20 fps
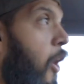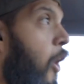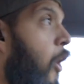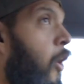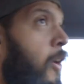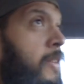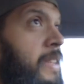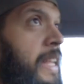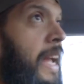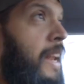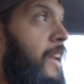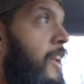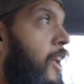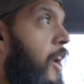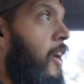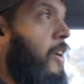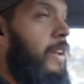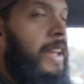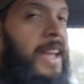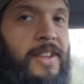all day
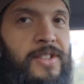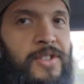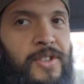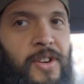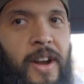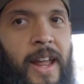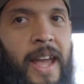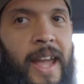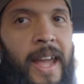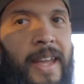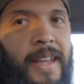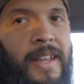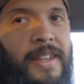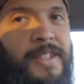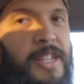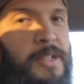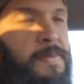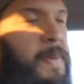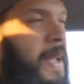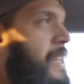long yesterday
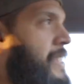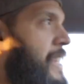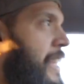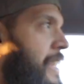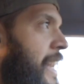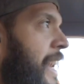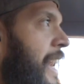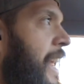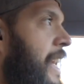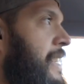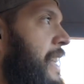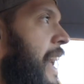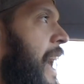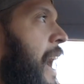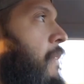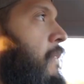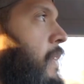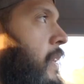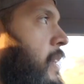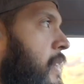just because I didn't get to
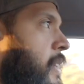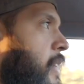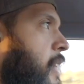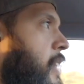have it.